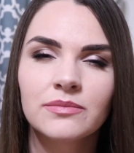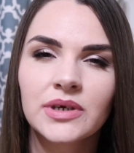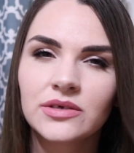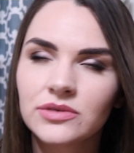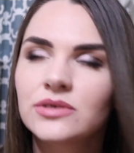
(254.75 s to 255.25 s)

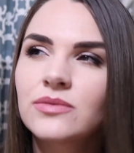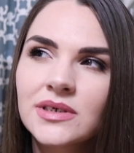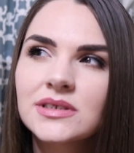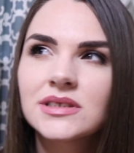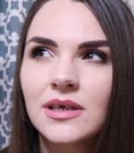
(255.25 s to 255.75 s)
but you do
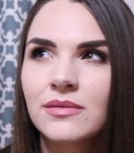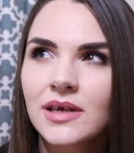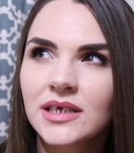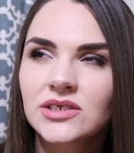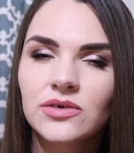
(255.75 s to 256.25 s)
want some
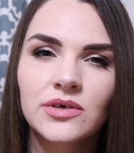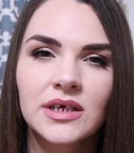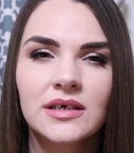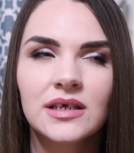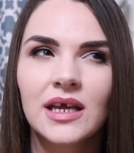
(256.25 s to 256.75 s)
light so you
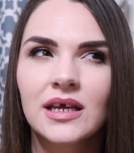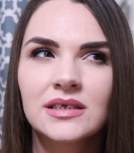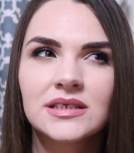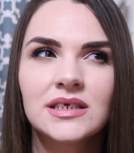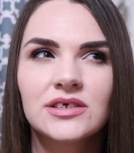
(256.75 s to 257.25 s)

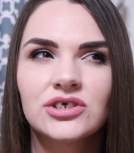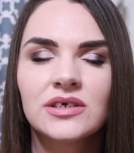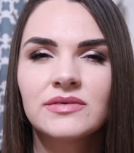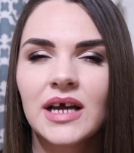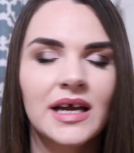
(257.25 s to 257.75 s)
can see the
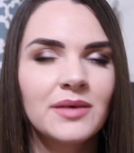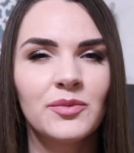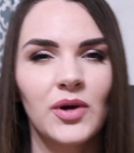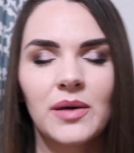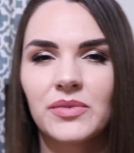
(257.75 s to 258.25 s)
shift. I
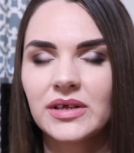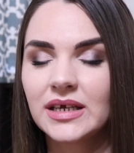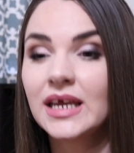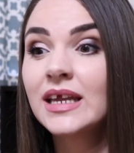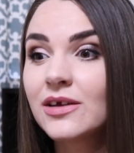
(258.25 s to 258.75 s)
am
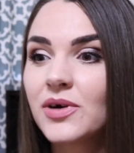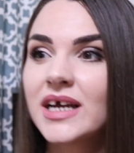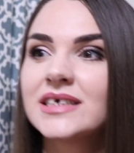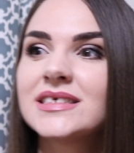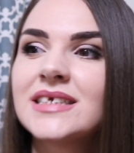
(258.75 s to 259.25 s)
rambling.
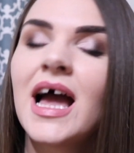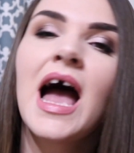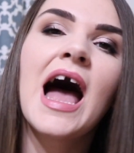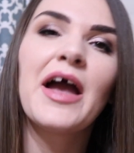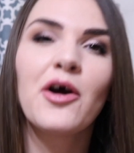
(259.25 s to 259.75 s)
Anyways,
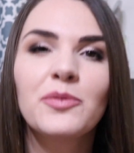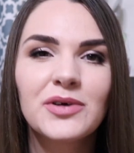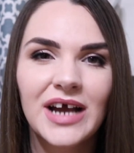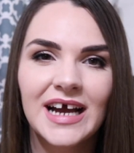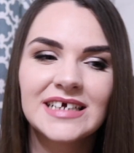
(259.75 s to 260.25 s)
I hope
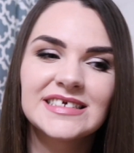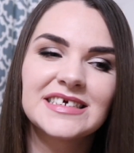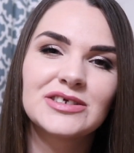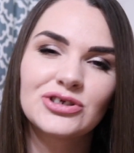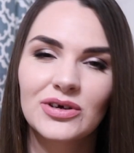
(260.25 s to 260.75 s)
you guys
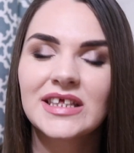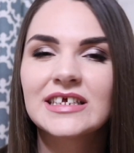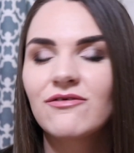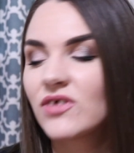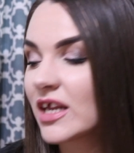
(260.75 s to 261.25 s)
enjoyed
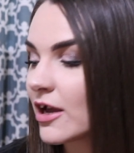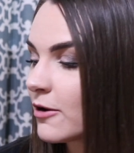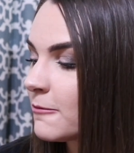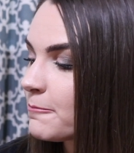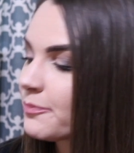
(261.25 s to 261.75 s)
this
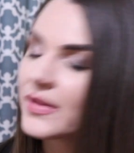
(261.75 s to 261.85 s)
video,